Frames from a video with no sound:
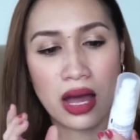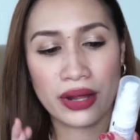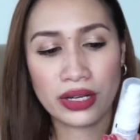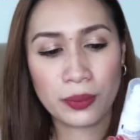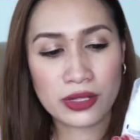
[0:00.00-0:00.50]

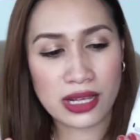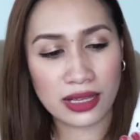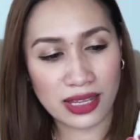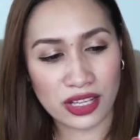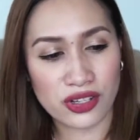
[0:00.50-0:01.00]
100%
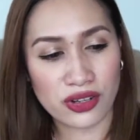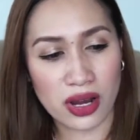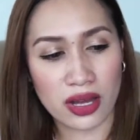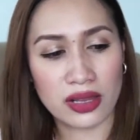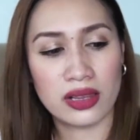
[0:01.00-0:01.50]

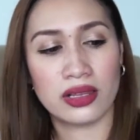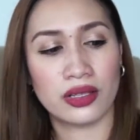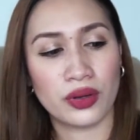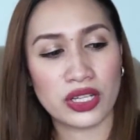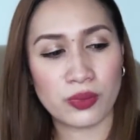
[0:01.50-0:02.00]
Natural
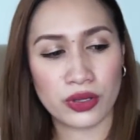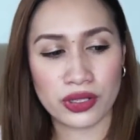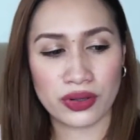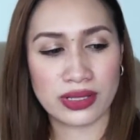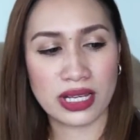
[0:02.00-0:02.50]
Rich
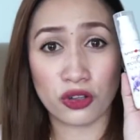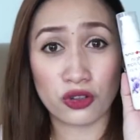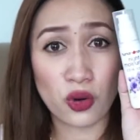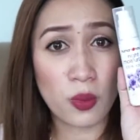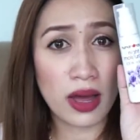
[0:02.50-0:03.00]
Moisturization.
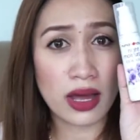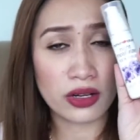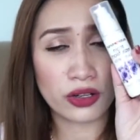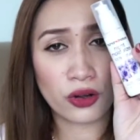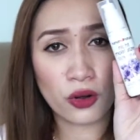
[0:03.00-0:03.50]
Jojoba
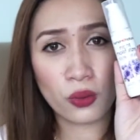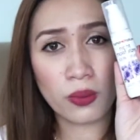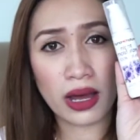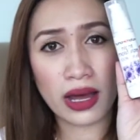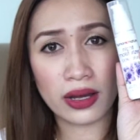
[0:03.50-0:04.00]
or
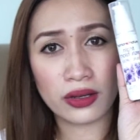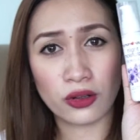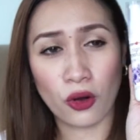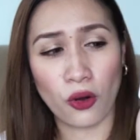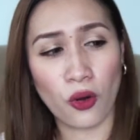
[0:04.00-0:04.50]

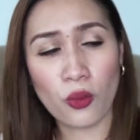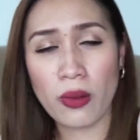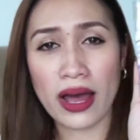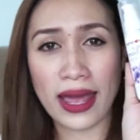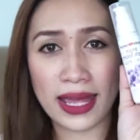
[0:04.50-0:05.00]

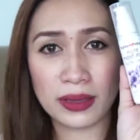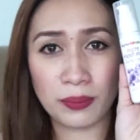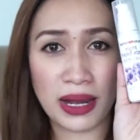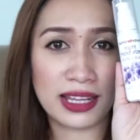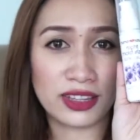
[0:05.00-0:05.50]
jojoba and
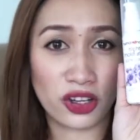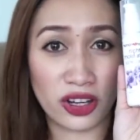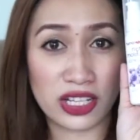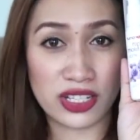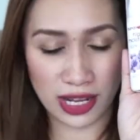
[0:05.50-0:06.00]
Plant
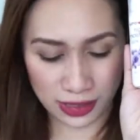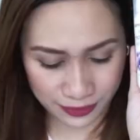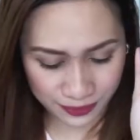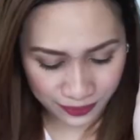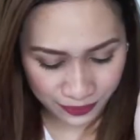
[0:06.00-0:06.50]
Collagen.
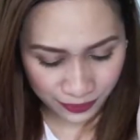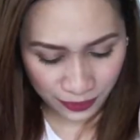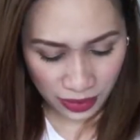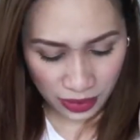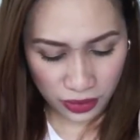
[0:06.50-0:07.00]

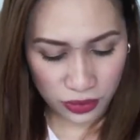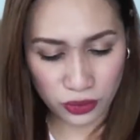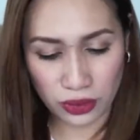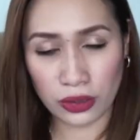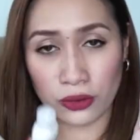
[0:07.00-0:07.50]
So,
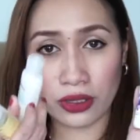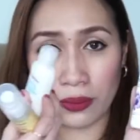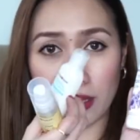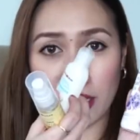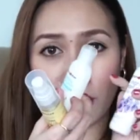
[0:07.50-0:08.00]
tatlo yung
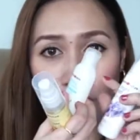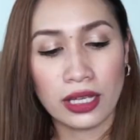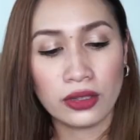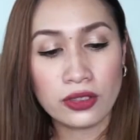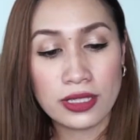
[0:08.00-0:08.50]
binili ko.
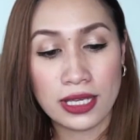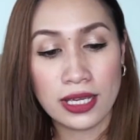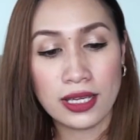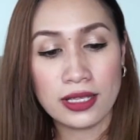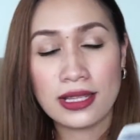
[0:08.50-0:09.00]
Ito
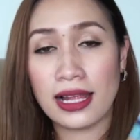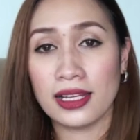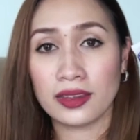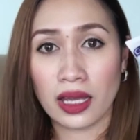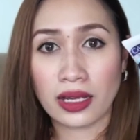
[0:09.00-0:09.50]
si
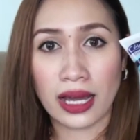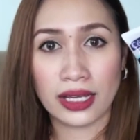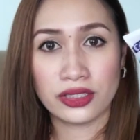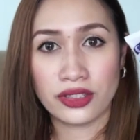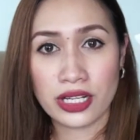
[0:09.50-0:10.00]
Celeteque
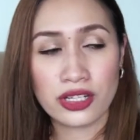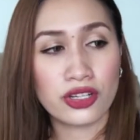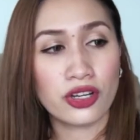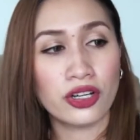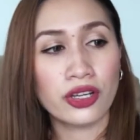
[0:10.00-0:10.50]

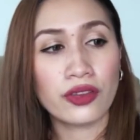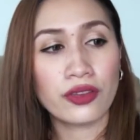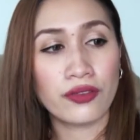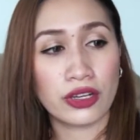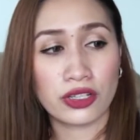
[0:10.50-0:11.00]

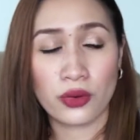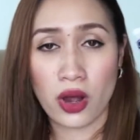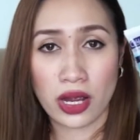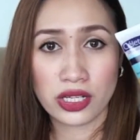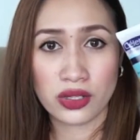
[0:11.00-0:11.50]
Hydration Facial
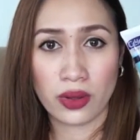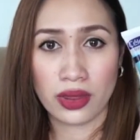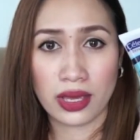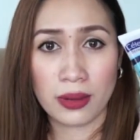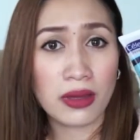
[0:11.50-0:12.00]
Wash with
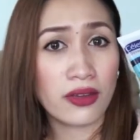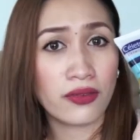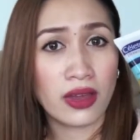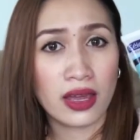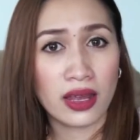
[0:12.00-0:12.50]
NMF
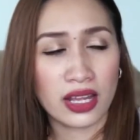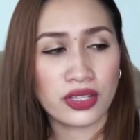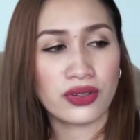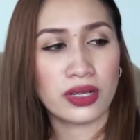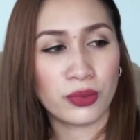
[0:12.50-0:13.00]

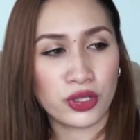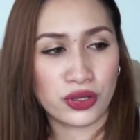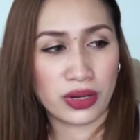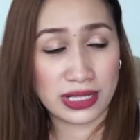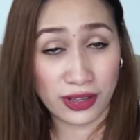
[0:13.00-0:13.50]
Natural
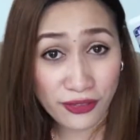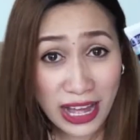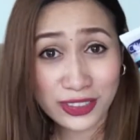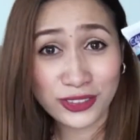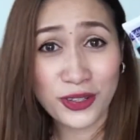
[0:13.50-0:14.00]
Moisturizing
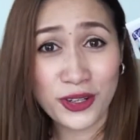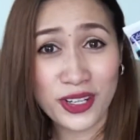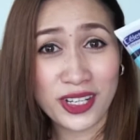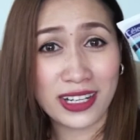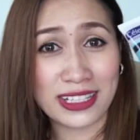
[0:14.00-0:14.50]

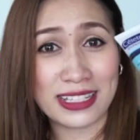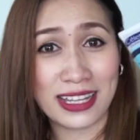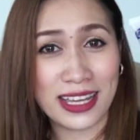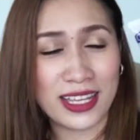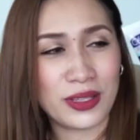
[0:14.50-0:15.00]
Factor. Kasi
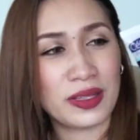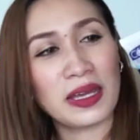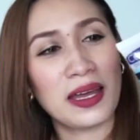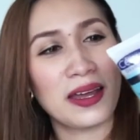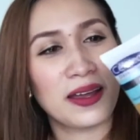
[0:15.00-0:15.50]
nga, yun
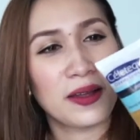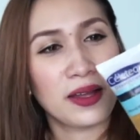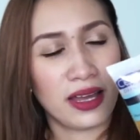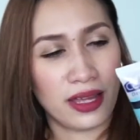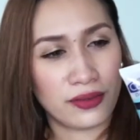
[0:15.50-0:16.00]
nga.
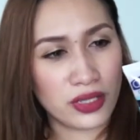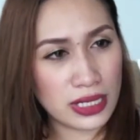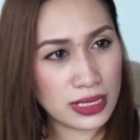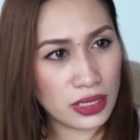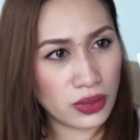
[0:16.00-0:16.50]
I have dry
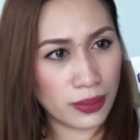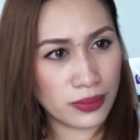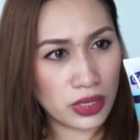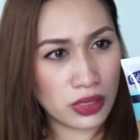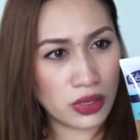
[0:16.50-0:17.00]
skin, so I'm
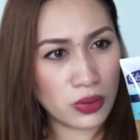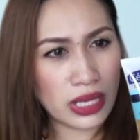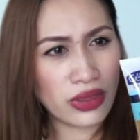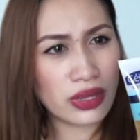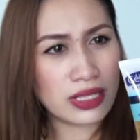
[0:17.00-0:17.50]
just using.
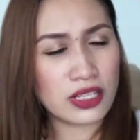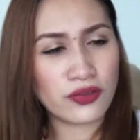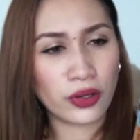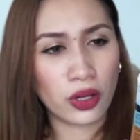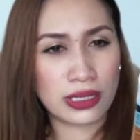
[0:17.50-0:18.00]
I think this is
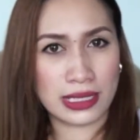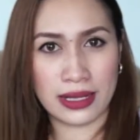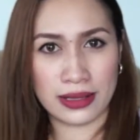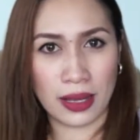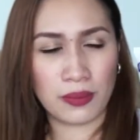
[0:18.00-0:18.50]
for all
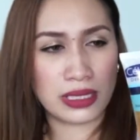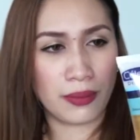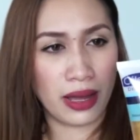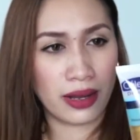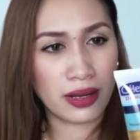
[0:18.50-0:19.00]
skin types
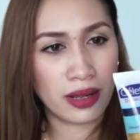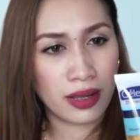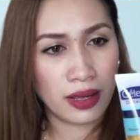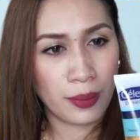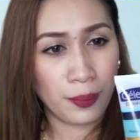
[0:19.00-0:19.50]
naman.
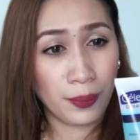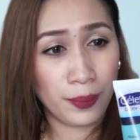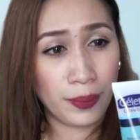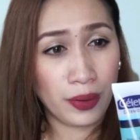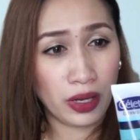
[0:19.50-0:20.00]

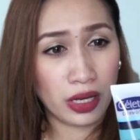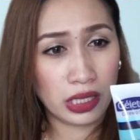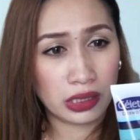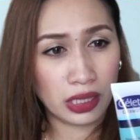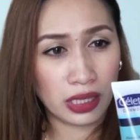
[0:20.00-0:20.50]

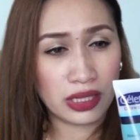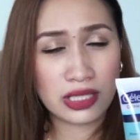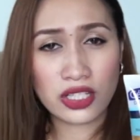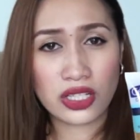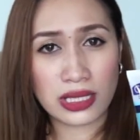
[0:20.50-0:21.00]
But this
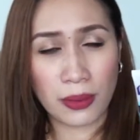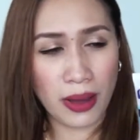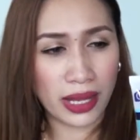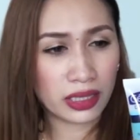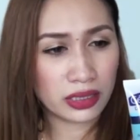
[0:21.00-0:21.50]
is just a
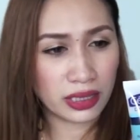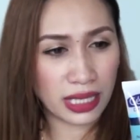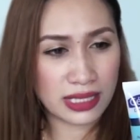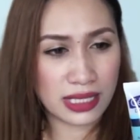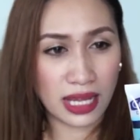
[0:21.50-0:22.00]
mild
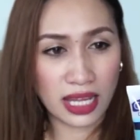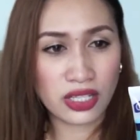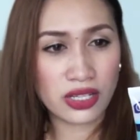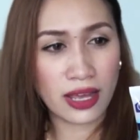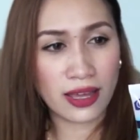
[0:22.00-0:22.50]
cleansing
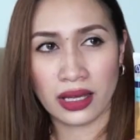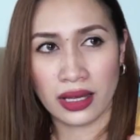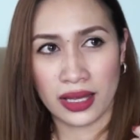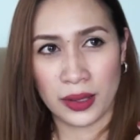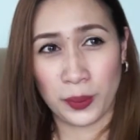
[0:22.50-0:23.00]
agent.
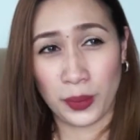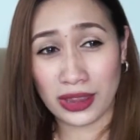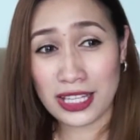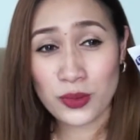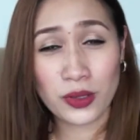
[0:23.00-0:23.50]
But
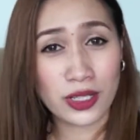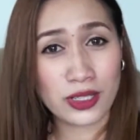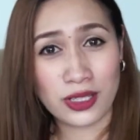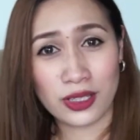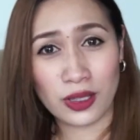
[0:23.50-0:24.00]
this one
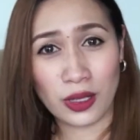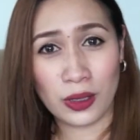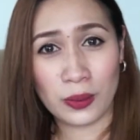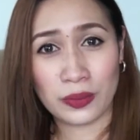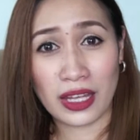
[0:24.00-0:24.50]
doesn't
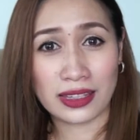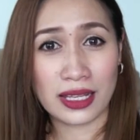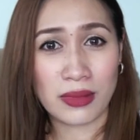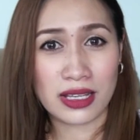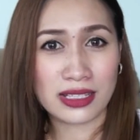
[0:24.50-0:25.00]

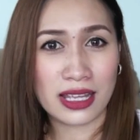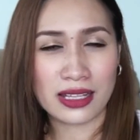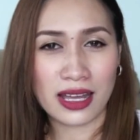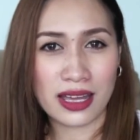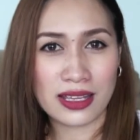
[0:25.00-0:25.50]
tighten my skin,
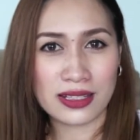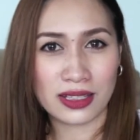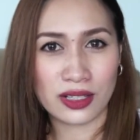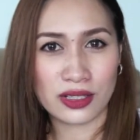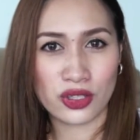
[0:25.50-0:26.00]
guys.
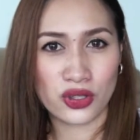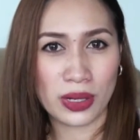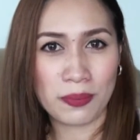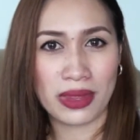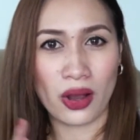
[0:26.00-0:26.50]
It doesn't
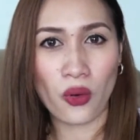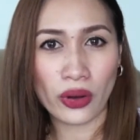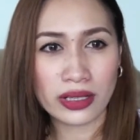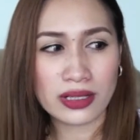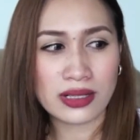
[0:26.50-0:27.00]
strip the
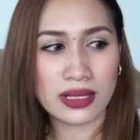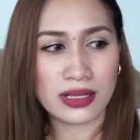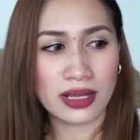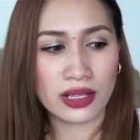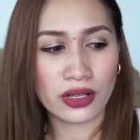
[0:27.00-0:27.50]
oils sa
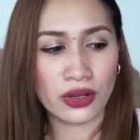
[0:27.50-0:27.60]
skin